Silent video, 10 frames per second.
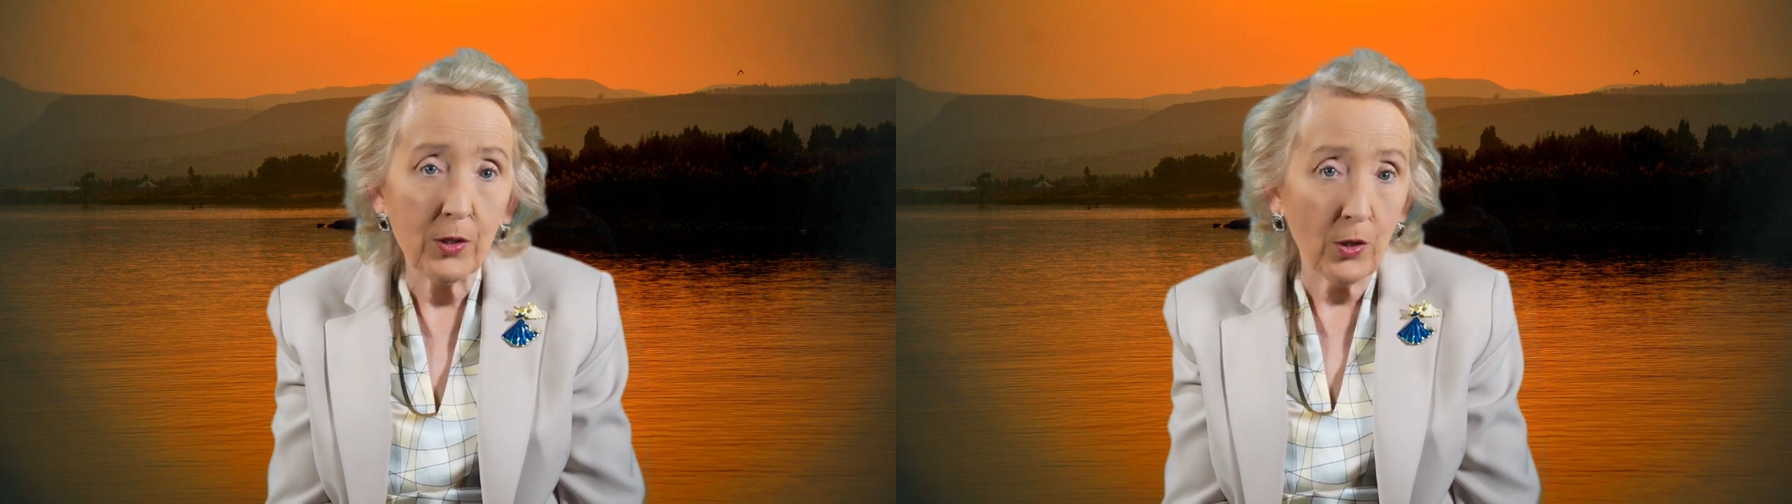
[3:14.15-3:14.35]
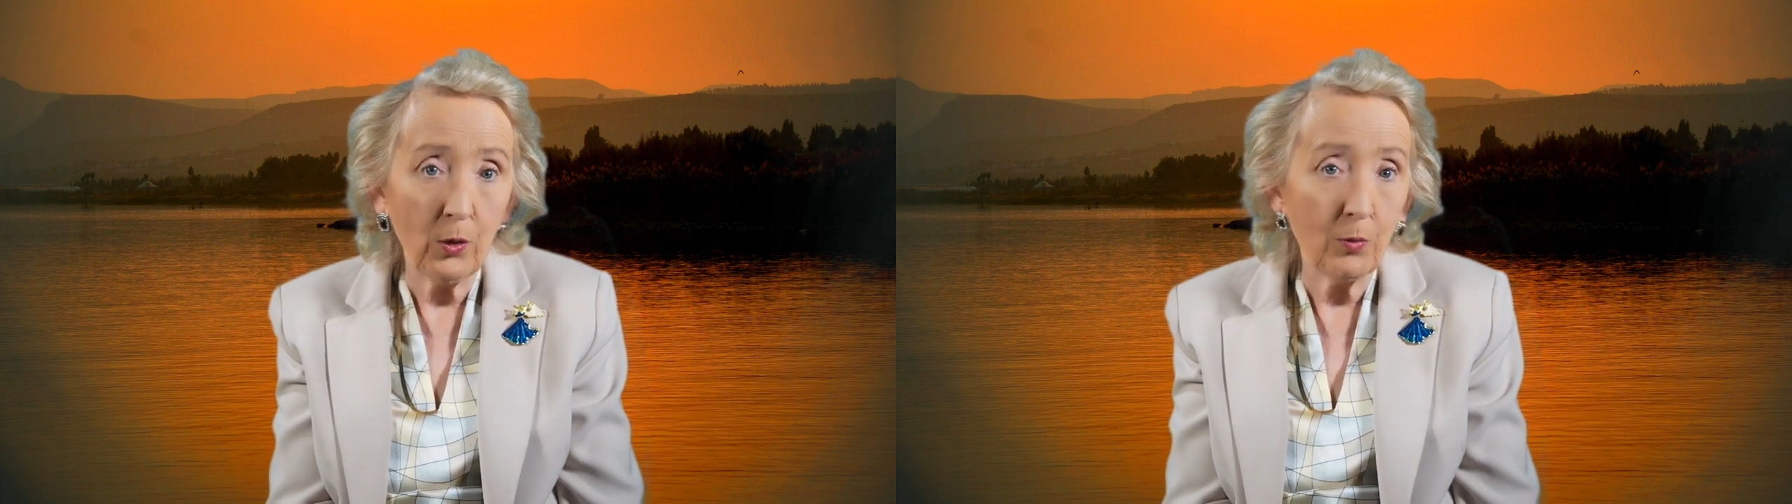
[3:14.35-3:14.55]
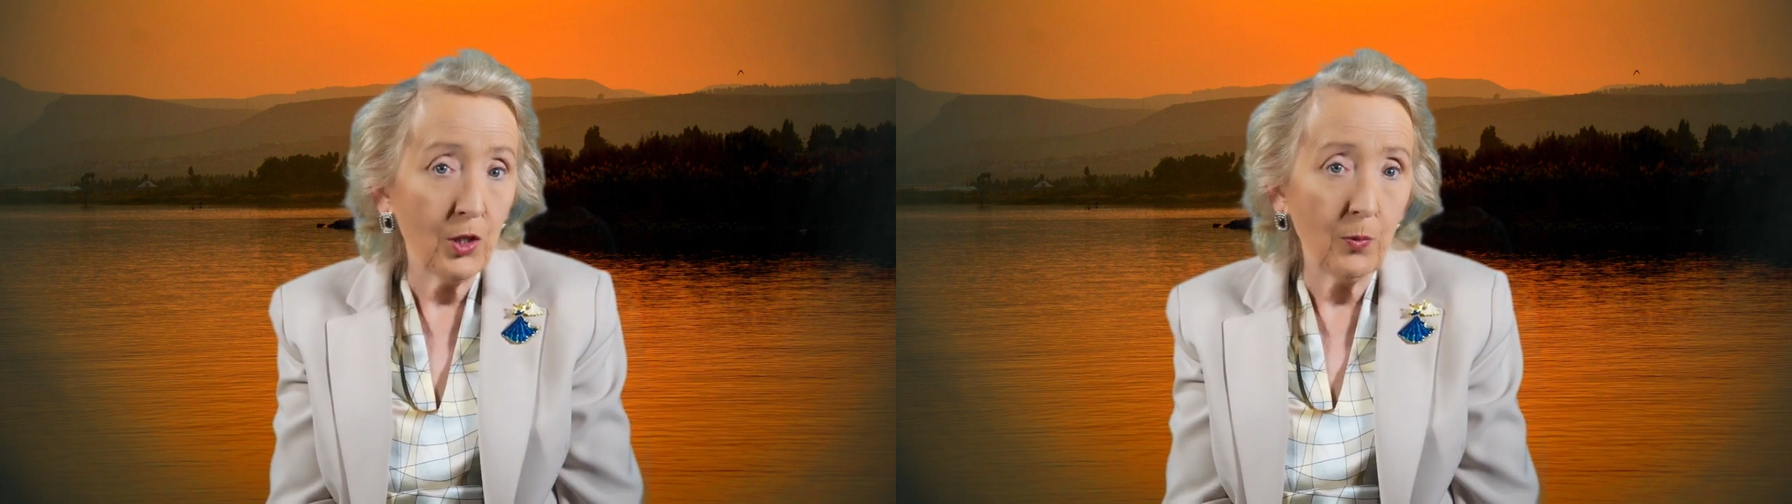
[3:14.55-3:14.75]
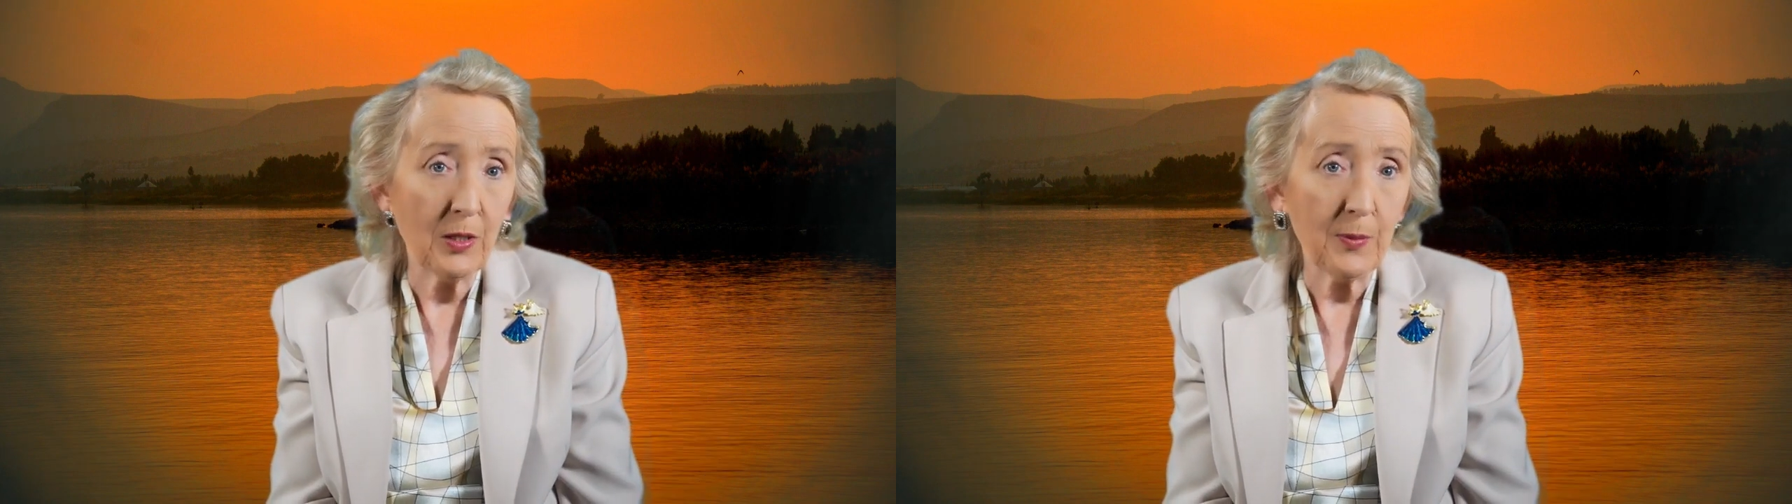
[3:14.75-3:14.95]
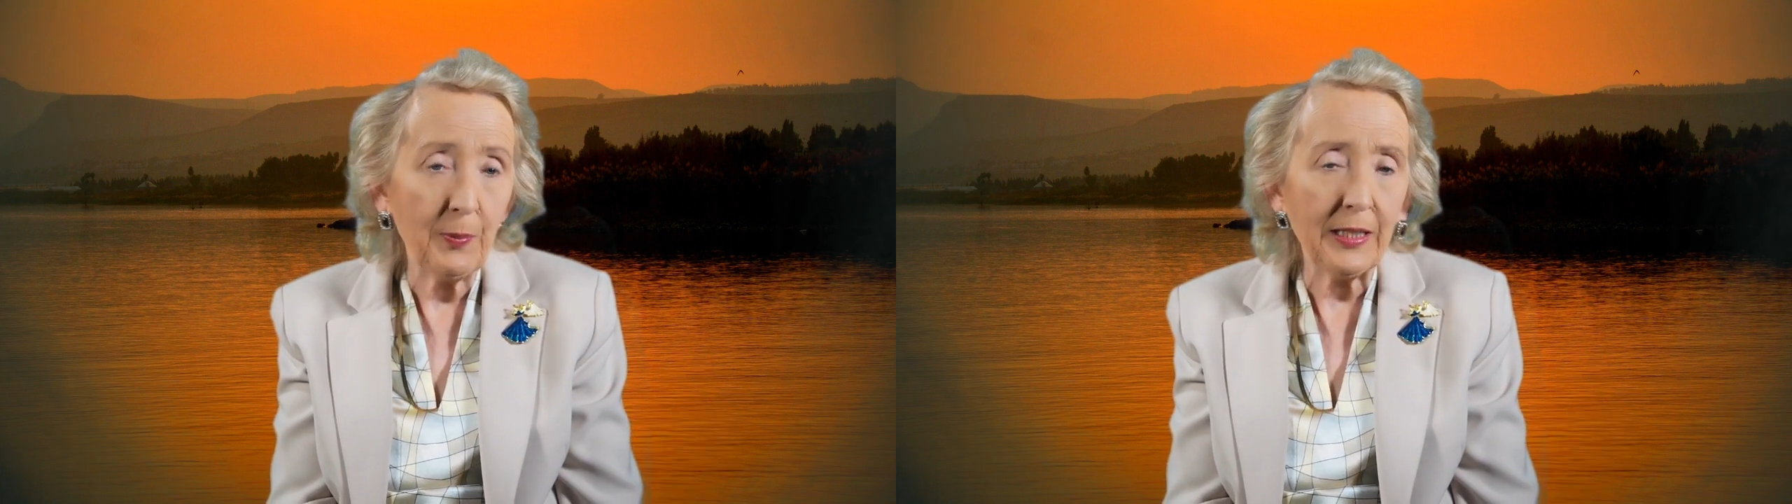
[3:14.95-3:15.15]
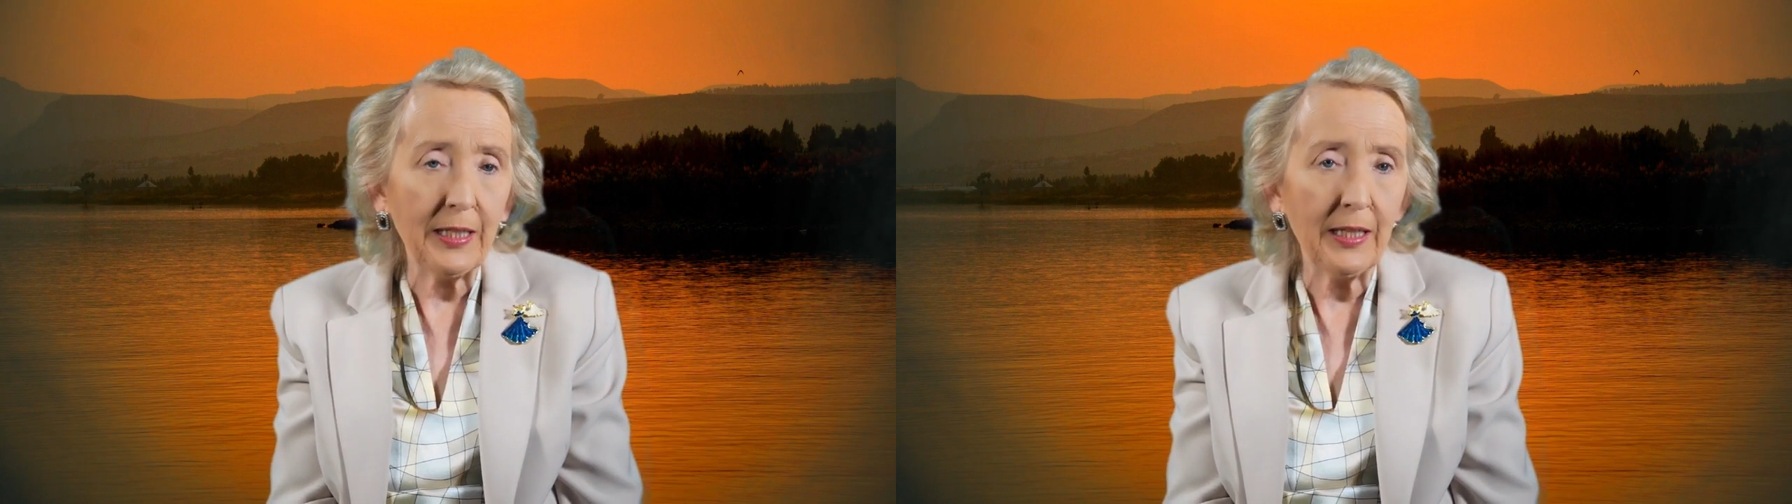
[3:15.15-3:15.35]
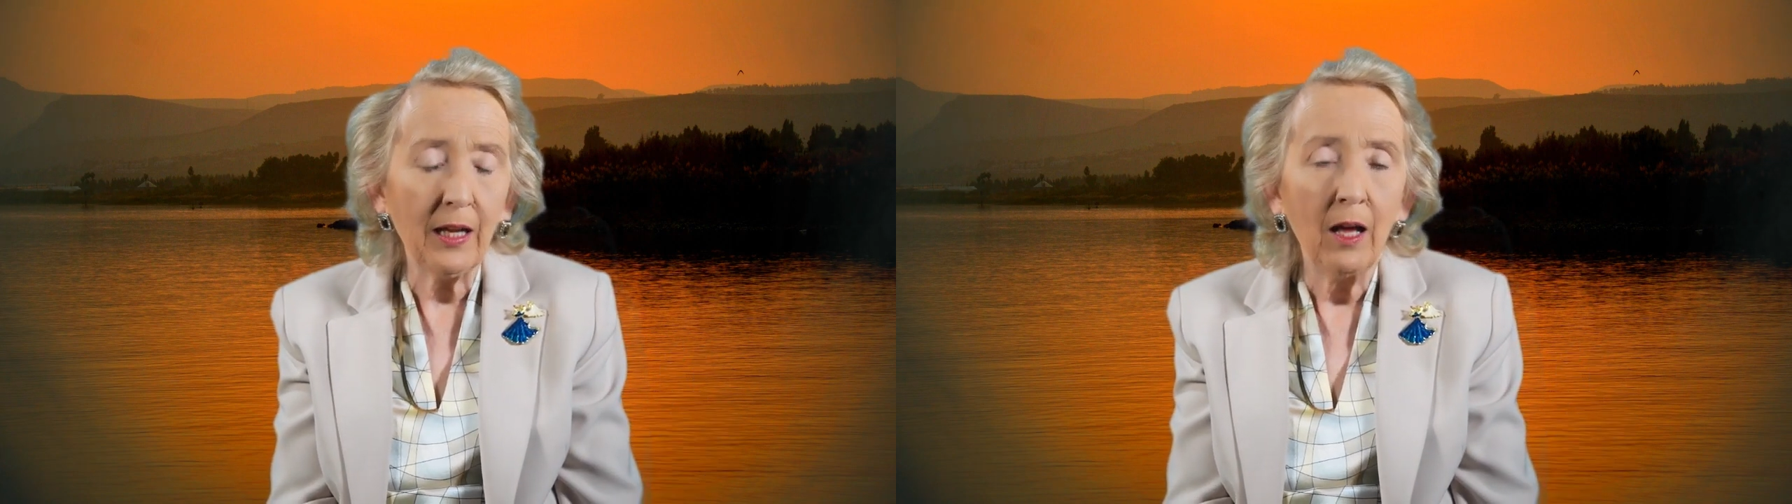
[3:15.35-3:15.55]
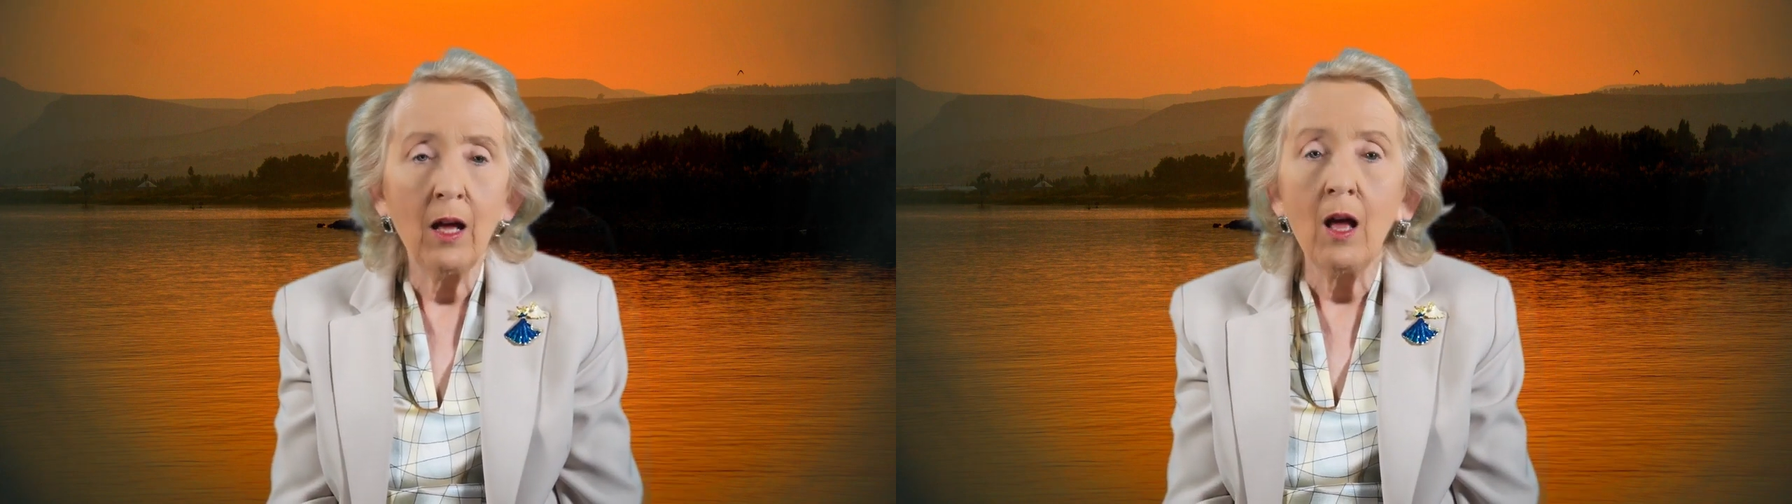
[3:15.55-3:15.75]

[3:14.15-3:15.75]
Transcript: to whom she was speaking,